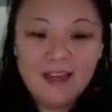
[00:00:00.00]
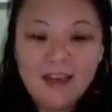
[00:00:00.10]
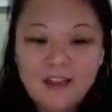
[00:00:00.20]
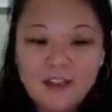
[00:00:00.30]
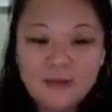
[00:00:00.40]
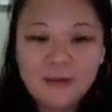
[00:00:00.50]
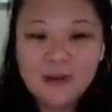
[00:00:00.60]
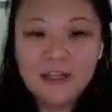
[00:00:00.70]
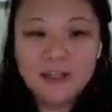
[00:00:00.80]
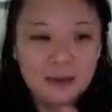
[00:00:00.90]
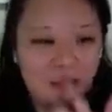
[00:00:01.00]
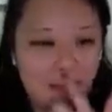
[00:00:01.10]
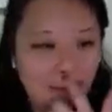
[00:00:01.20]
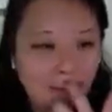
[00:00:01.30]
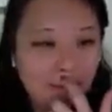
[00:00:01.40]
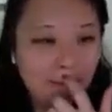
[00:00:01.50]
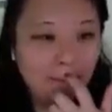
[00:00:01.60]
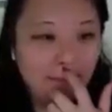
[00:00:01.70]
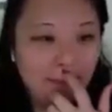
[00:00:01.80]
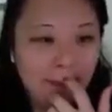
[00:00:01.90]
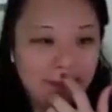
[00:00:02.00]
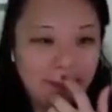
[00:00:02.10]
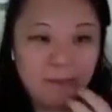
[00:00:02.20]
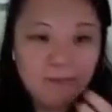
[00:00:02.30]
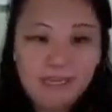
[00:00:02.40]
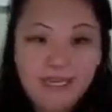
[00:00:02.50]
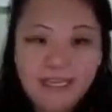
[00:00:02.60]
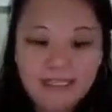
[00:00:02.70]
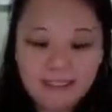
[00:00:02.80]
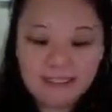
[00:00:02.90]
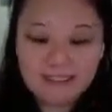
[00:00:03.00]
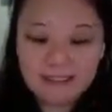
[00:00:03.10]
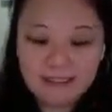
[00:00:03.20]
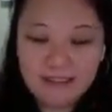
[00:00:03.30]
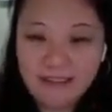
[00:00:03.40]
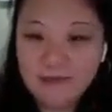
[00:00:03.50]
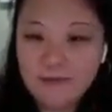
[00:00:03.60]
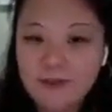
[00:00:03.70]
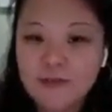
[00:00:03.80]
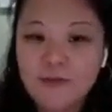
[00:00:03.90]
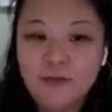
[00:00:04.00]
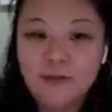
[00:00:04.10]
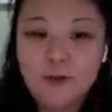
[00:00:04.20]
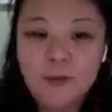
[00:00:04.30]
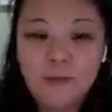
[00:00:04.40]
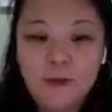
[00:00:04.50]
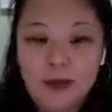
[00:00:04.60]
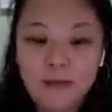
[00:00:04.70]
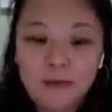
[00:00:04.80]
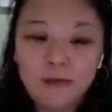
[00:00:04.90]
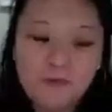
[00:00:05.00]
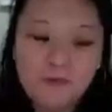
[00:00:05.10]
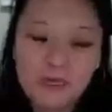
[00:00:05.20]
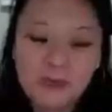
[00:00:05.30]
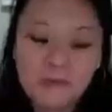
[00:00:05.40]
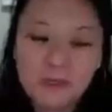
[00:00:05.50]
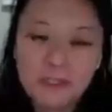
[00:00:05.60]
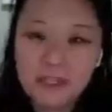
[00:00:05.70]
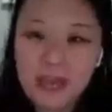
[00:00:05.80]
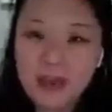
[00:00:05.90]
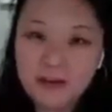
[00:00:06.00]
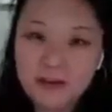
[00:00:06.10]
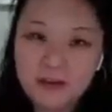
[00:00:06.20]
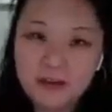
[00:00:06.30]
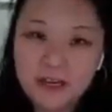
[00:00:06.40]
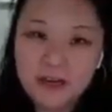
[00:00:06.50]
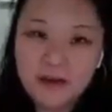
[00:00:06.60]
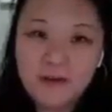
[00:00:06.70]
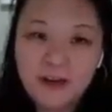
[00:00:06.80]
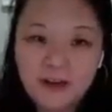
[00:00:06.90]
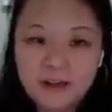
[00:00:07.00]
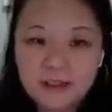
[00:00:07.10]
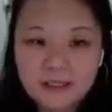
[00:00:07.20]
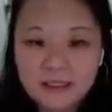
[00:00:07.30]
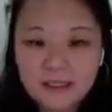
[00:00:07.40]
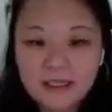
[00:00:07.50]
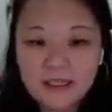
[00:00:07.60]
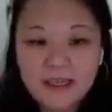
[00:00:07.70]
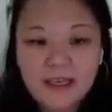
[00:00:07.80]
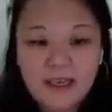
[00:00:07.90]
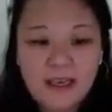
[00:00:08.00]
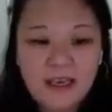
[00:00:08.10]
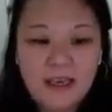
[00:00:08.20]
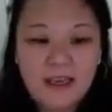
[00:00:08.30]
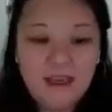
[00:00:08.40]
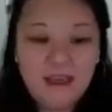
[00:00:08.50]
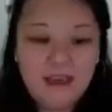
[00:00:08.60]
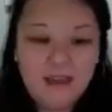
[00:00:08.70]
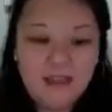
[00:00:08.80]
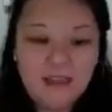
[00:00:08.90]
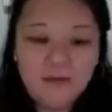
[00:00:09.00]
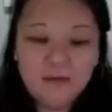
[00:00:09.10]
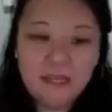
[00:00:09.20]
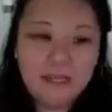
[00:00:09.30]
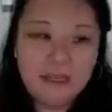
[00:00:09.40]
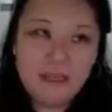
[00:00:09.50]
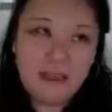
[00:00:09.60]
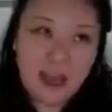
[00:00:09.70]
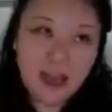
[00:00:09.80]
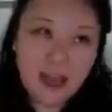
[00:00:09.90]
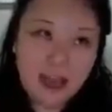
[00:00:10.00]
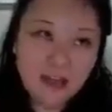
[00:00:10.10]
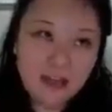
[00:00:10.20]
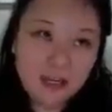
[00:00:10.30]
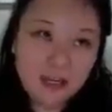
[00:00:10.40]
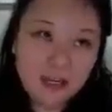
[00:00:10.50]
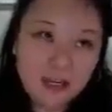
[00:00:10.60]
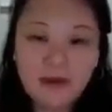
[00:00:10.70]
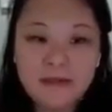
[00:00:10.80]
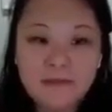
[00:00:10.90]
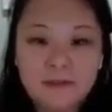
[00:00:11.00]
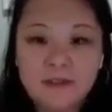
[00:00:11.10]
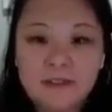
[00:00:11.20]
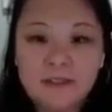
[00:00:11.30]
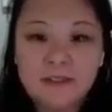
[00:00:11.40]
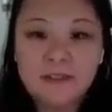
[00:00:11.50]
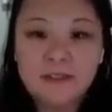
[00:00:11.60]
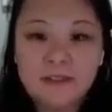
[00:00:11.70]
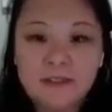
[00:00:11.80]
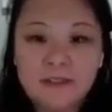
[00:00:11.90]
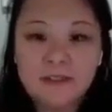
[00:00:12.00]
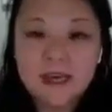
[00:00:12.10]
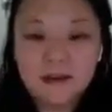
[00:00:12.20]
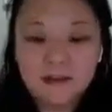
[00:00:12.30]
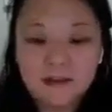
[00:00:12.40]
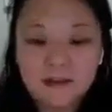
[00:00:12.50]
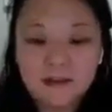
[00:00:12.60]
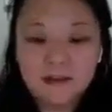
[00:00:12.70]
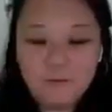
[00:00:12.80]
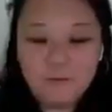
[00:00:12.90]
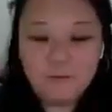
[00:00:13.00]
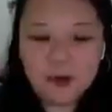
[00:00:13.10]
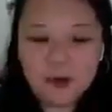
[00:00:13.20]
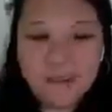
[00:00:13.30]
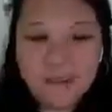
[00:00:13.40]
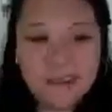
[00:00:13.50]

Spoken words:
Because then the English is more natural. The speed is different from a movie in which the actor rehearsed and he actually memorized some words.